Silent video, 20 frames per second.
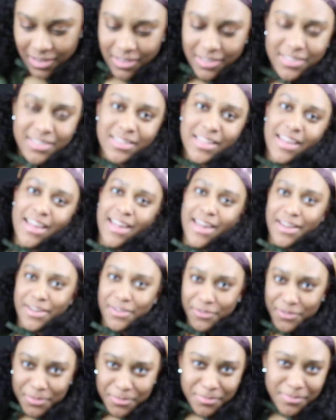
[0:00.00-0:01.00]
Oh, I feel like I
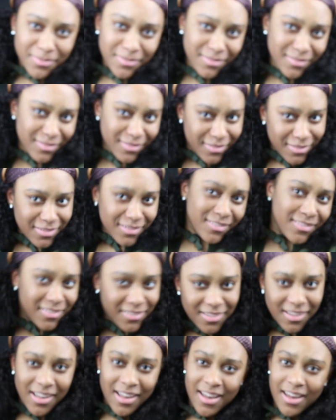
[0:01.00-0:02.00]
gotta
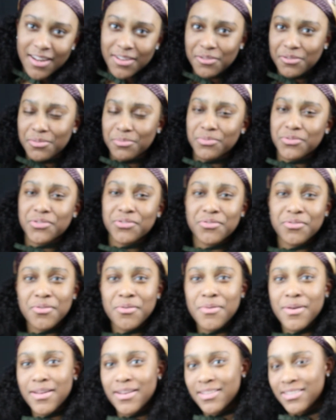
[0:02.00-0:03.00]
do some
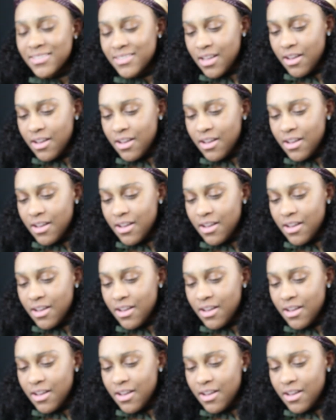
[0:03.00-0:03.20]
screwing and